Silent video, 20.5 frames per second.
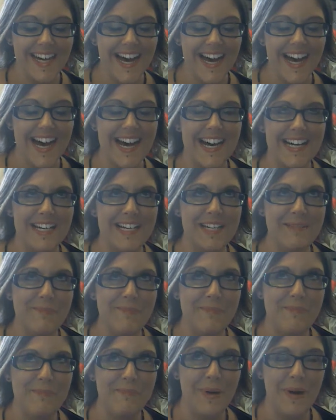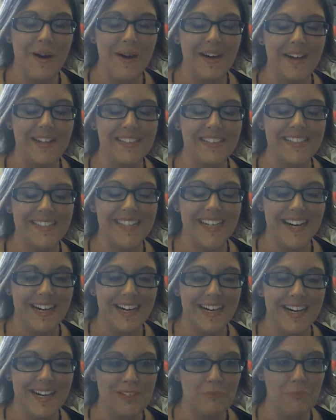I bought
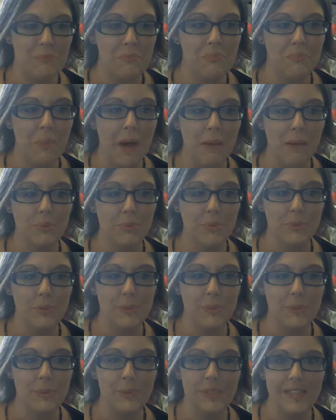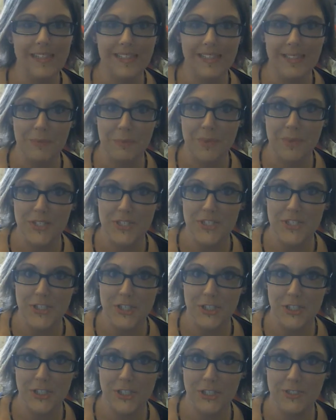um, my blue Incubus
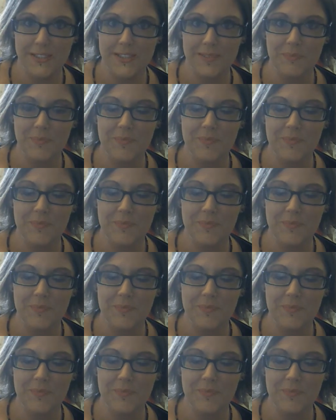shirt